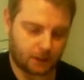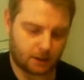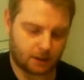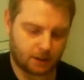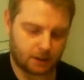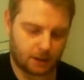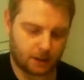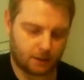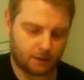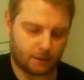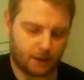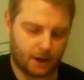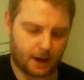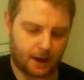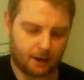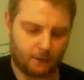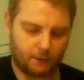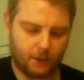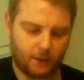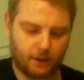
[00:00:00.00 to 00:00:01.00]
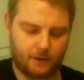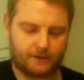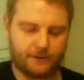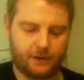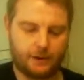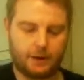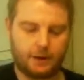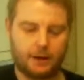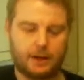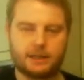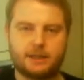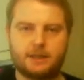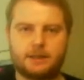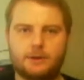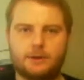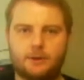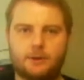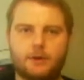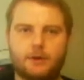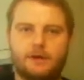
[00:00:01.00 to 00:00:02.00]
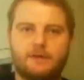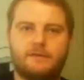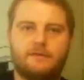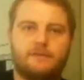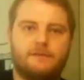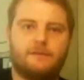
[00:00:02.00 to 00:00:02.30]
So, what have you guys thought of